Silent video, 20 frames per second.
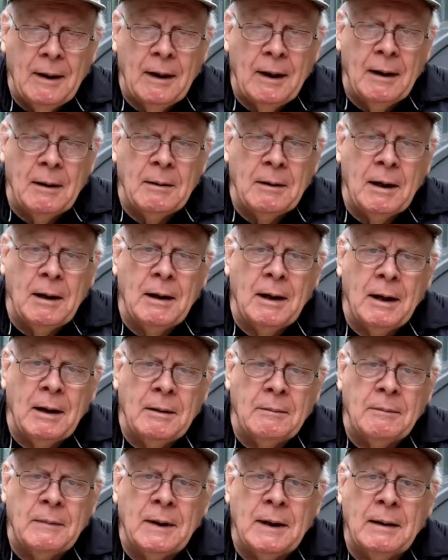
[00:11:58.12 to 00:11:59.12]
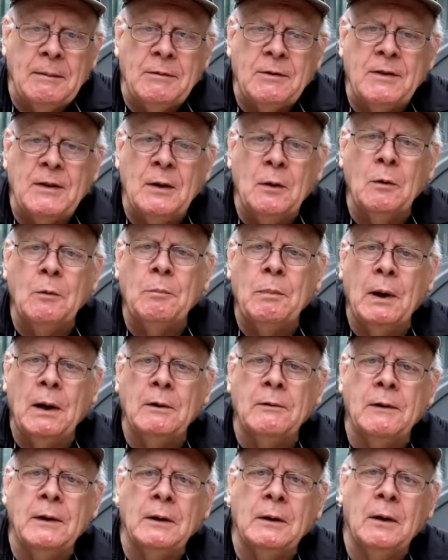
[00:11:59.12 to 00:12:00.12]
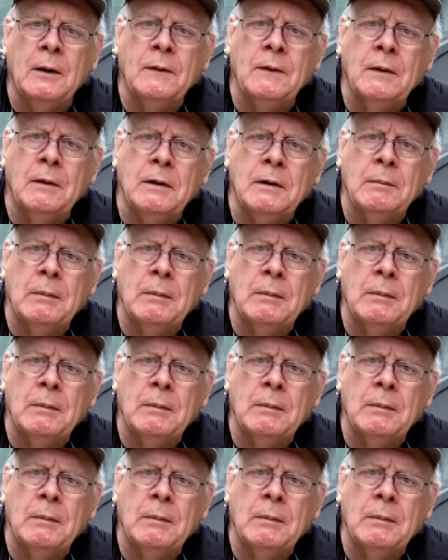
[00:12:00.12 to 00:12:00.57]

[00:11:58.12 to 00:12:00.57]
I'm still pondering on the